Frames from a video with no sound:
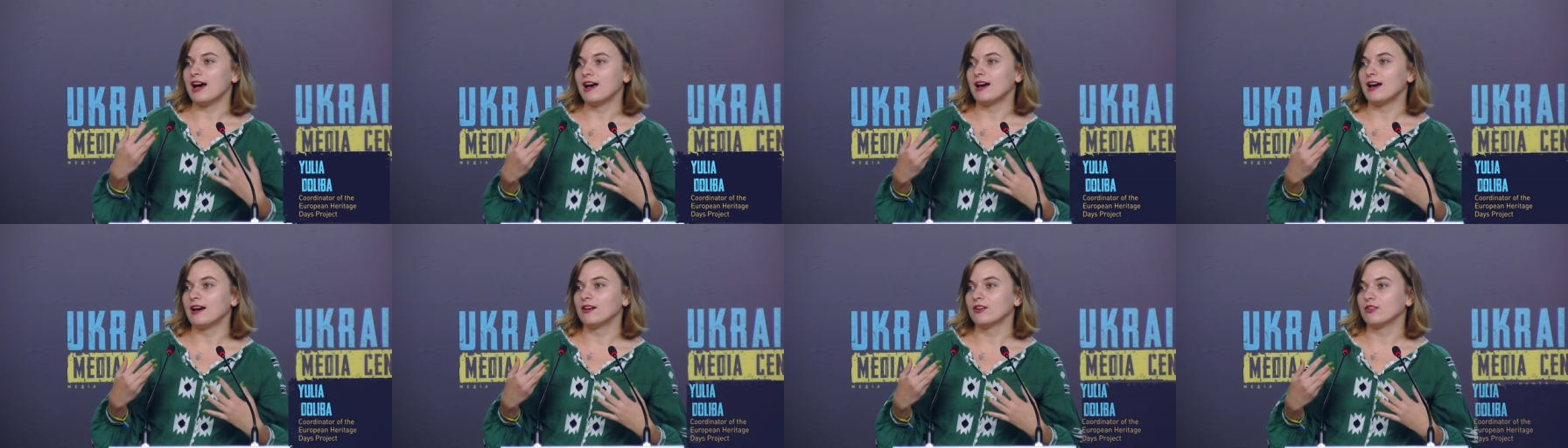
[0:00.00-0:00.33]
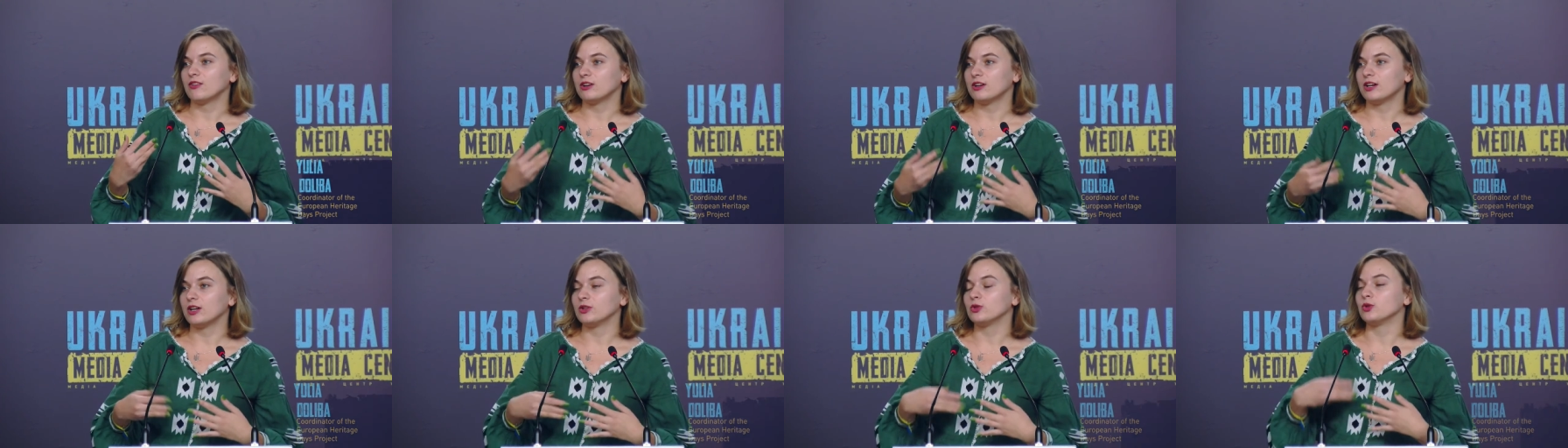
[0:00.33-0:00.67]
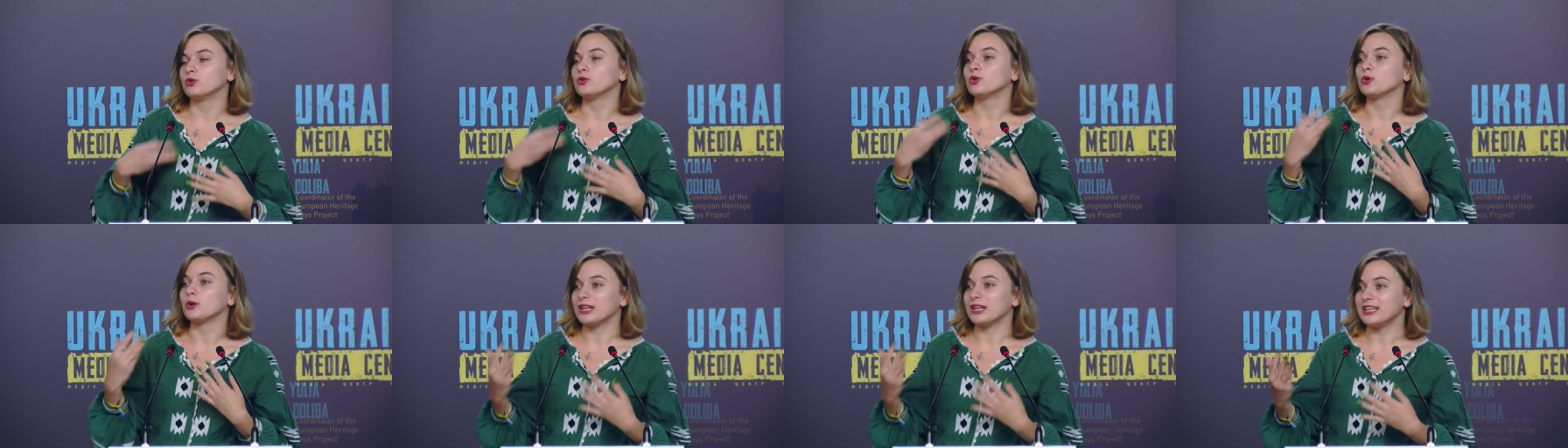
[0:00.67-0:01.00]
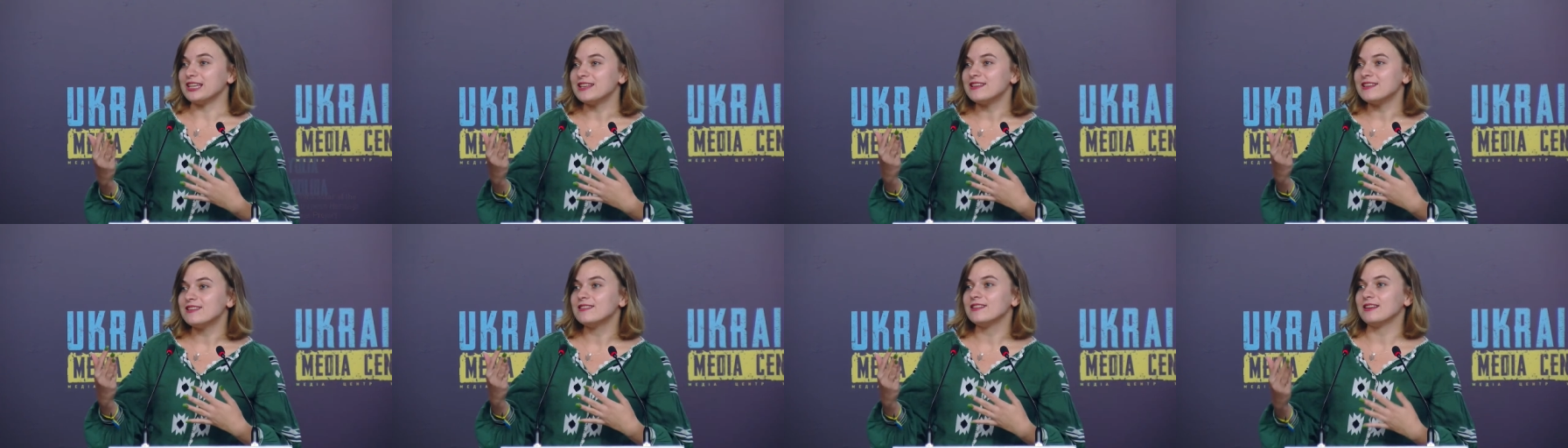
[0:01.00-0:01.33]
it's hard to talk
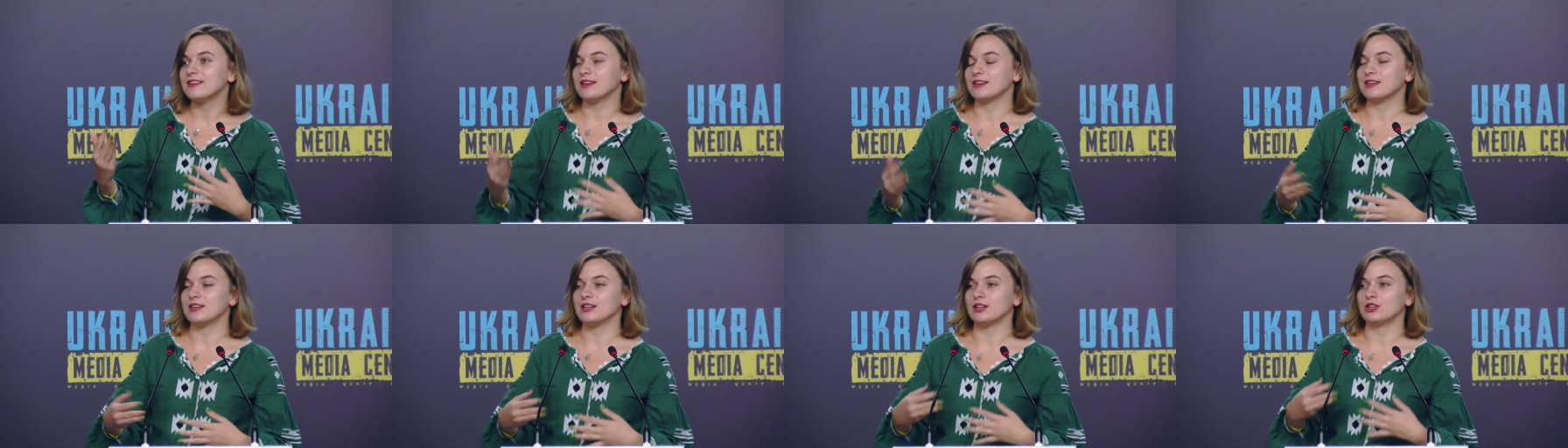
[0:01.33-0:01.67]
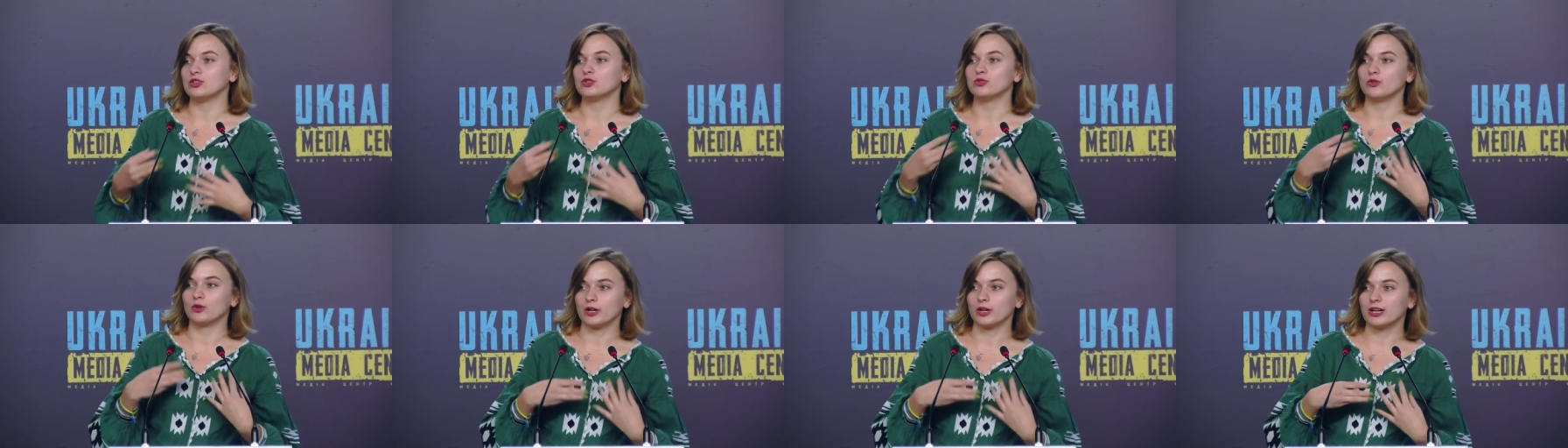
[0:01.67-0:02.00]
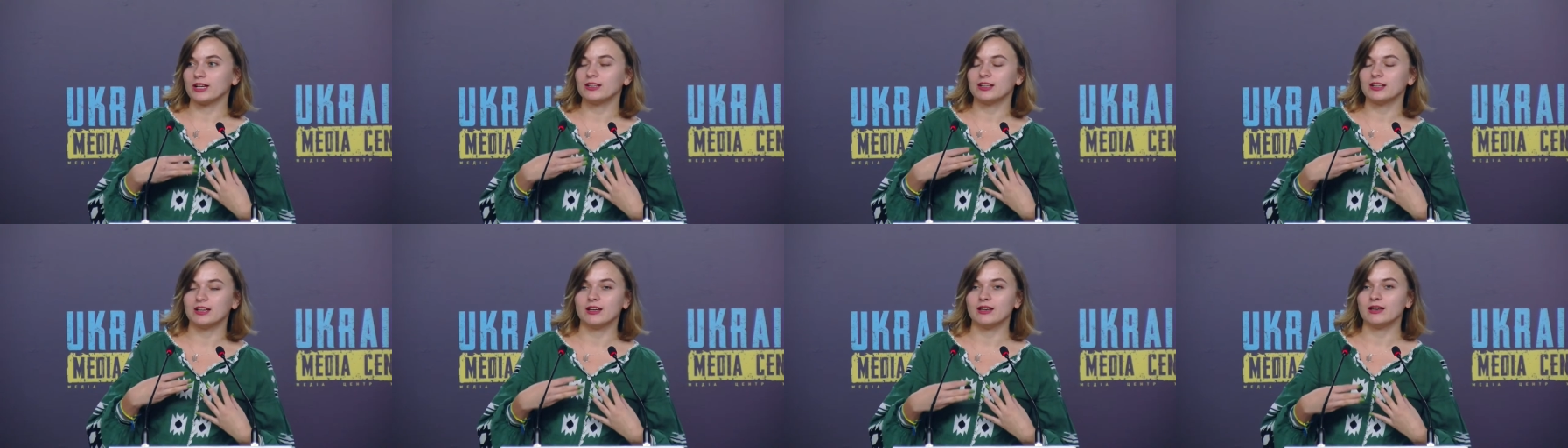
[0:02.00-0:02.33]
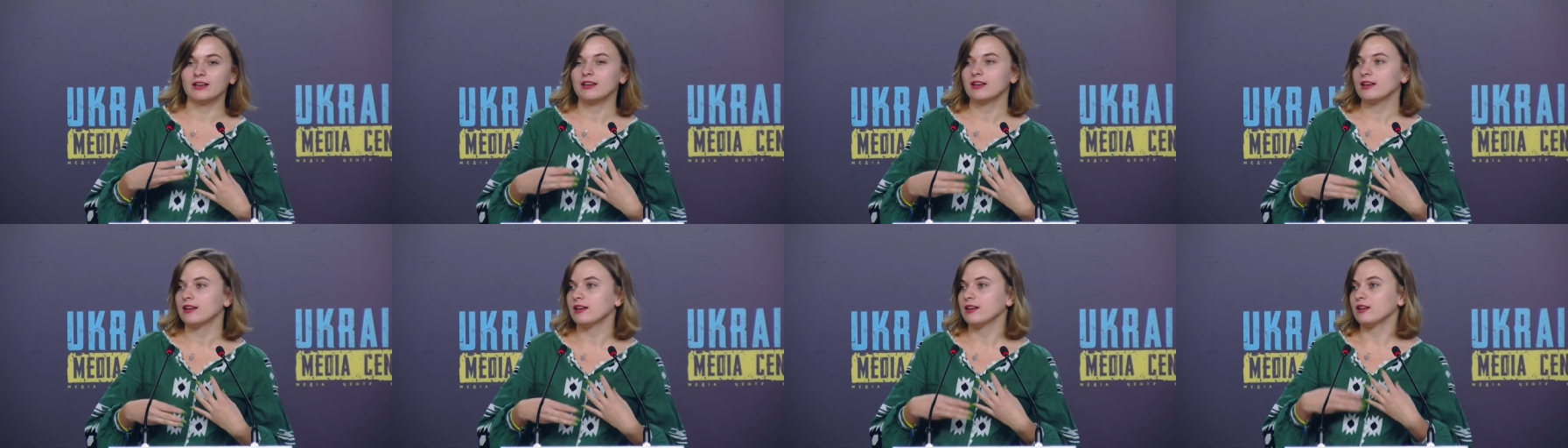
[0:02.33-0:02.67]
about sustainability
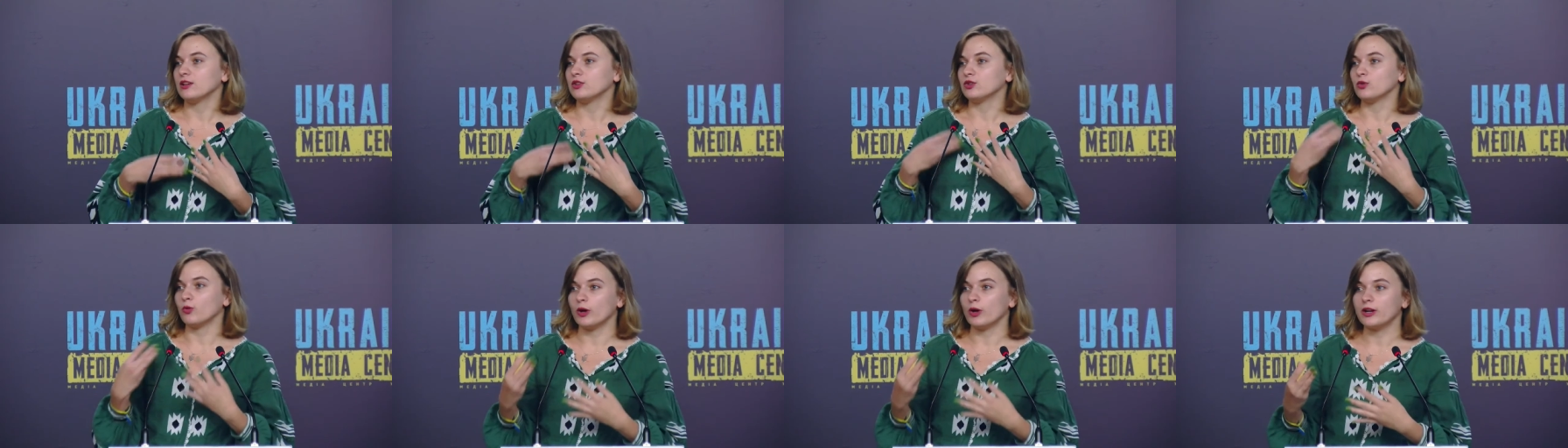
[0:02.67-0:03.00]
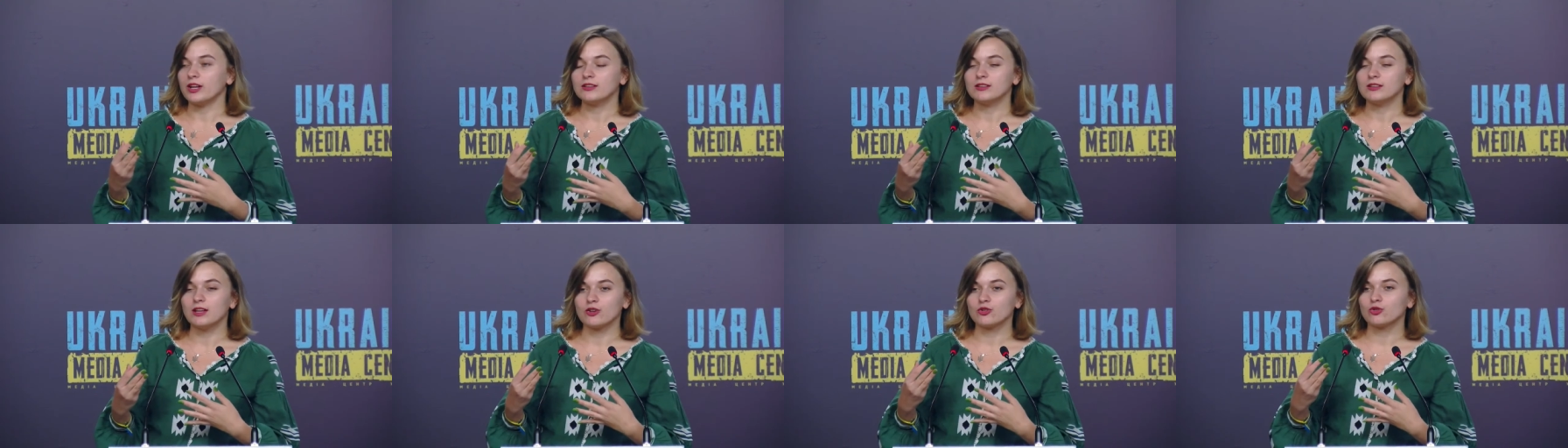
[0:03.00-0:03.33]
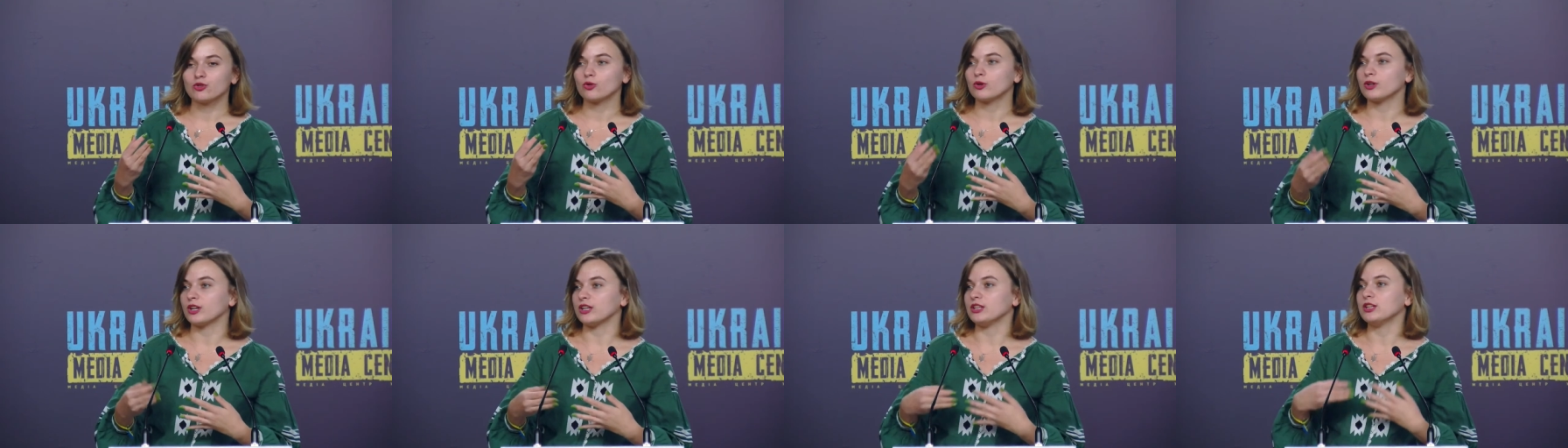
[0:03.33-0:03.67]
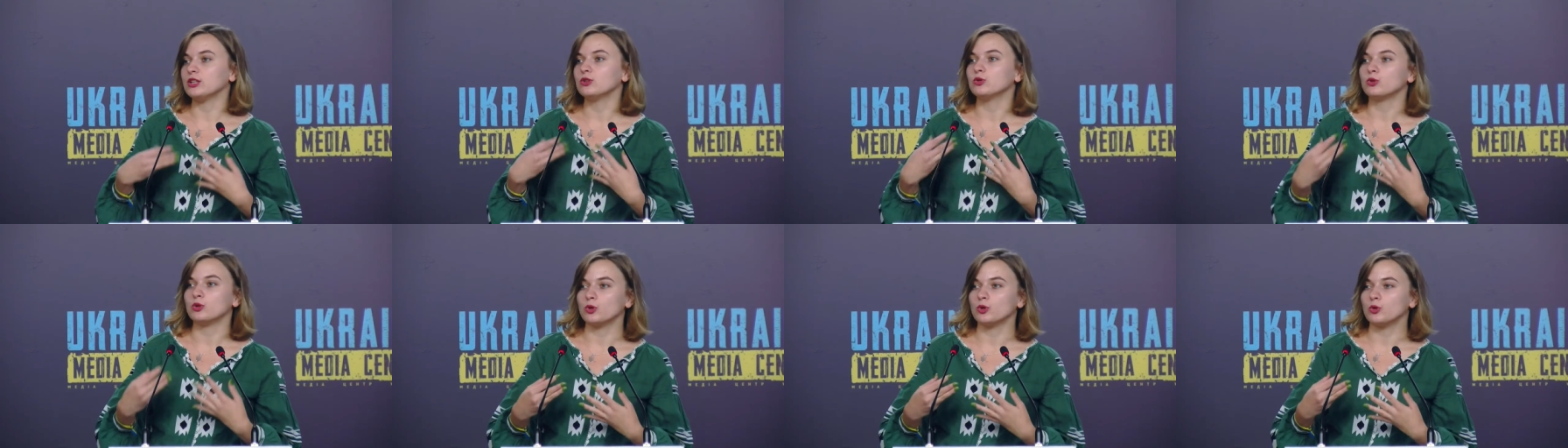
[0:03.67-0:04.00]
because
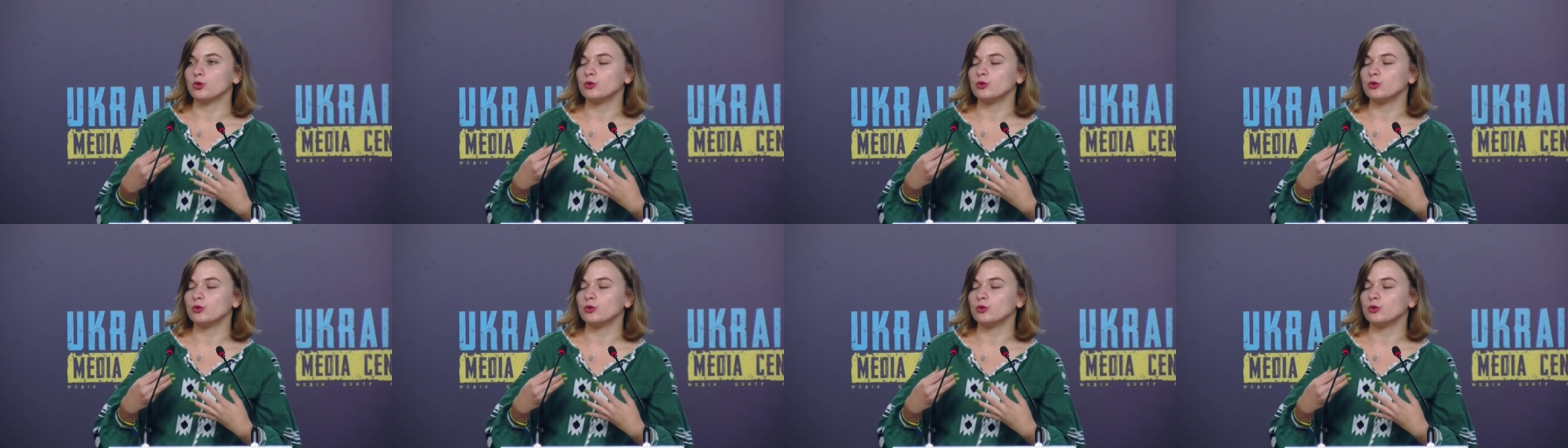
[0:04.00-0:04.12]
Ukrainians who